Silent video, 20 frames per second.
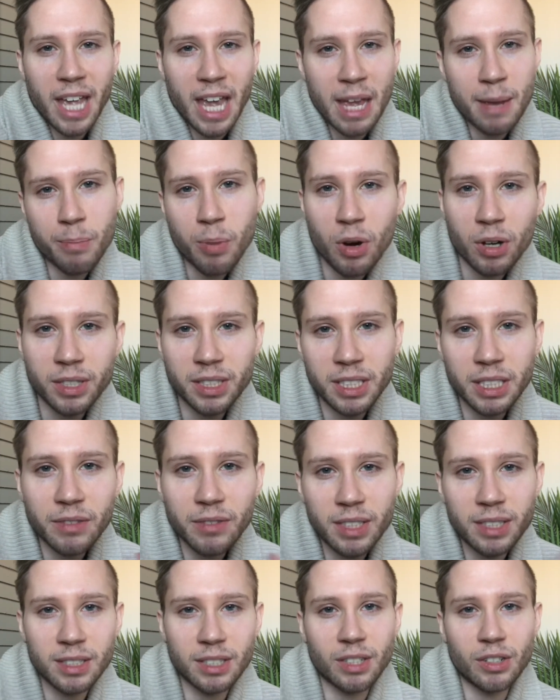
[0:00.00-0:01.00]
8-part
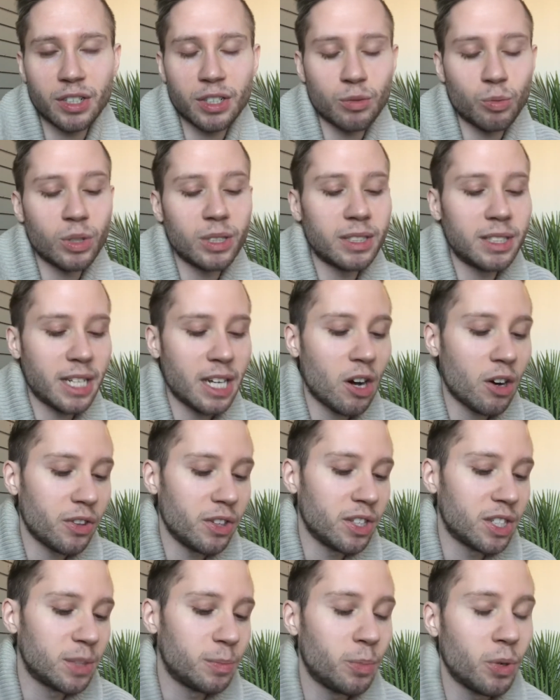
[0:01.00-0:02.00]
TV series one day on
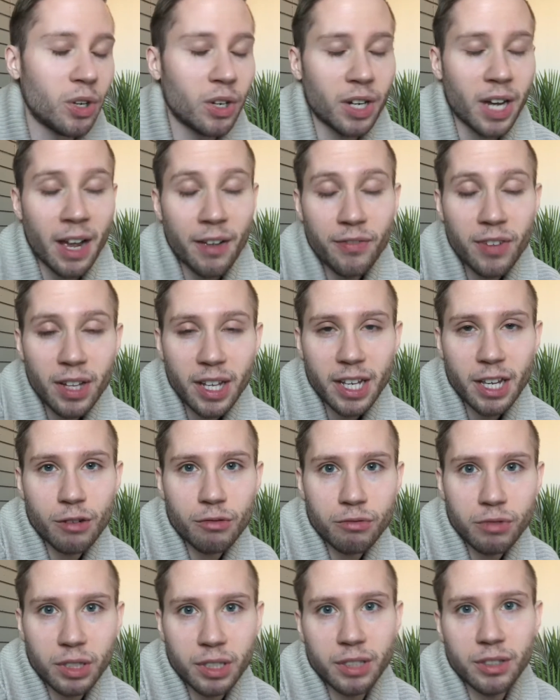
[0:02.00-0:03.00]
this book. I feel like it
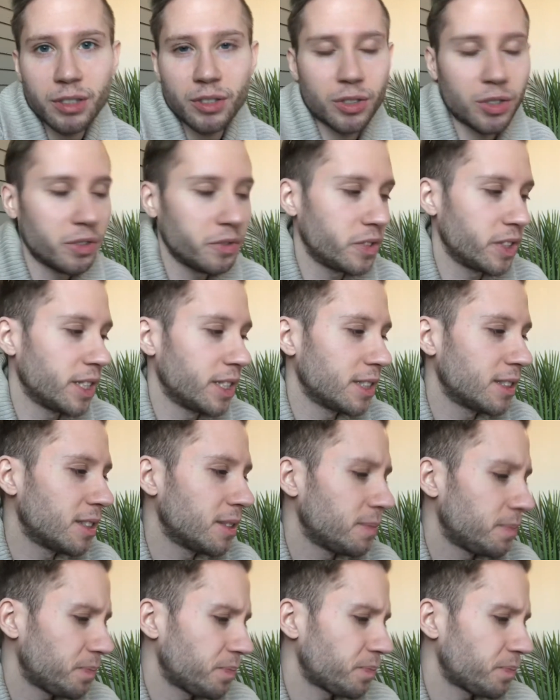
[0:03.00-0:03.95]
really deserves it.